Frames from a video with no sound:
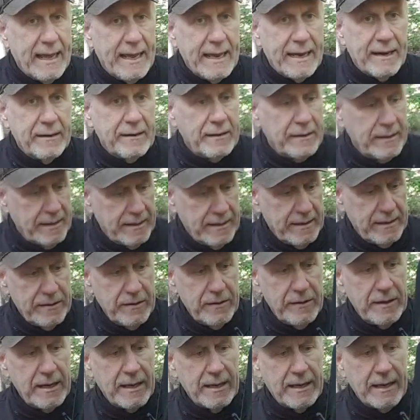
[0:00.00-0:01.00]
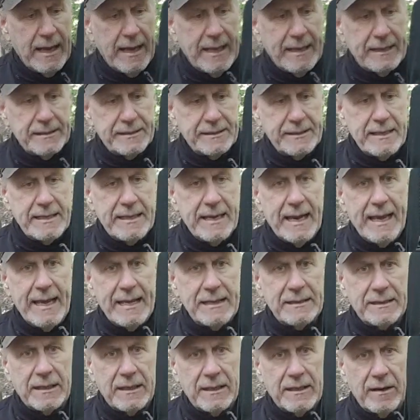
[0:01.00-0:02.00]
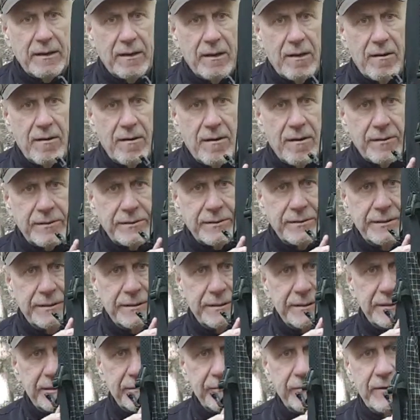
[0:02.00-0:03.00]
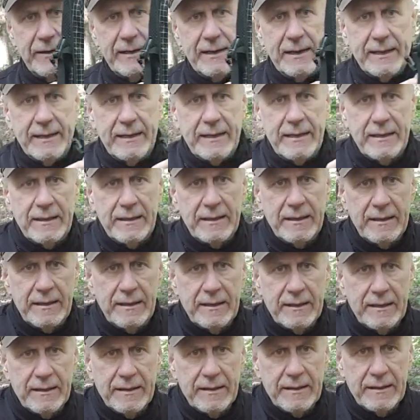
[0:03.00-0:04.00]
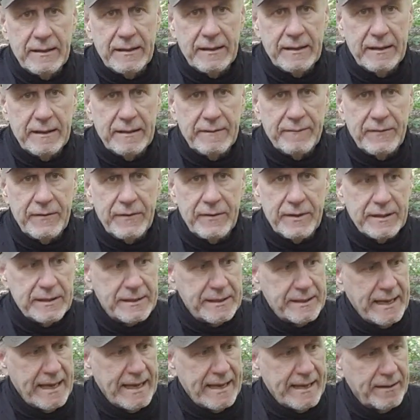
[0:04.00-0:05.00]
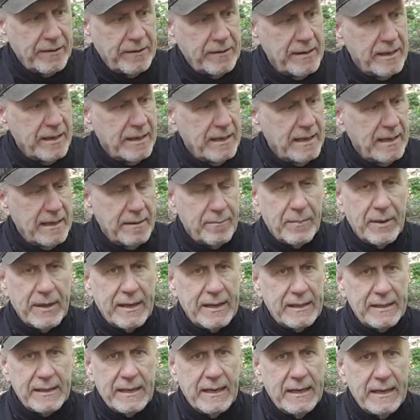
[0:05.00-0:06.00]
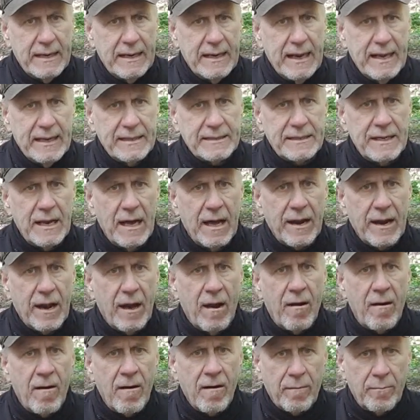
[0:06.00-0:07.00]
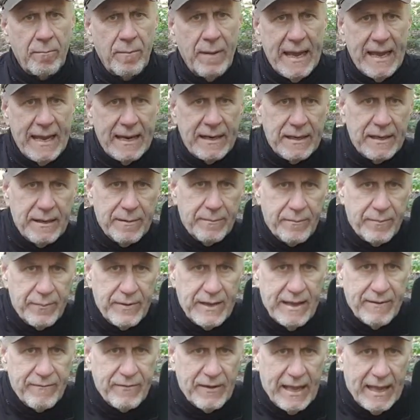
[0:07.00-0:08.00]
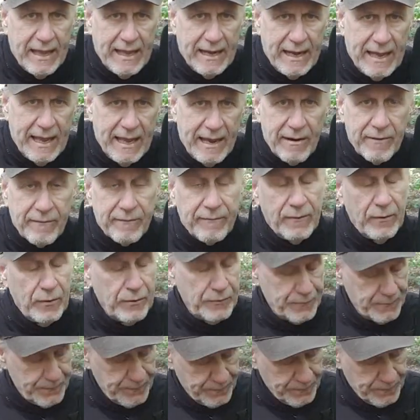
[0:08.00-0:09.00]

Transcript: there, you can kind of see it has a little arc to it, really, if you can tell. But it's not an arc made to give you any airflow.